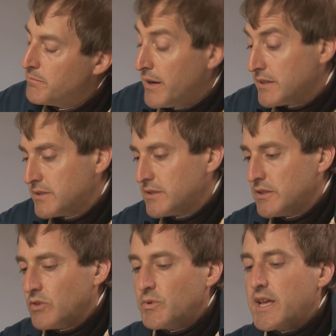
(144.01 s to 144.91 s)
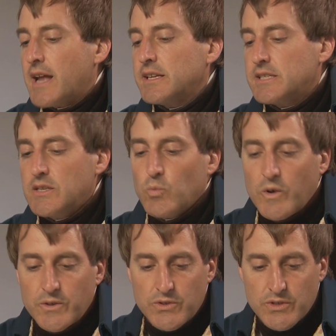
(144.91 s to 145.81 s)
but the reality
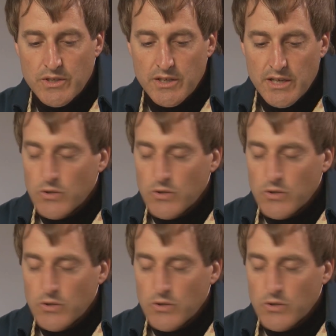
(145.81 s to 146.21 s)
was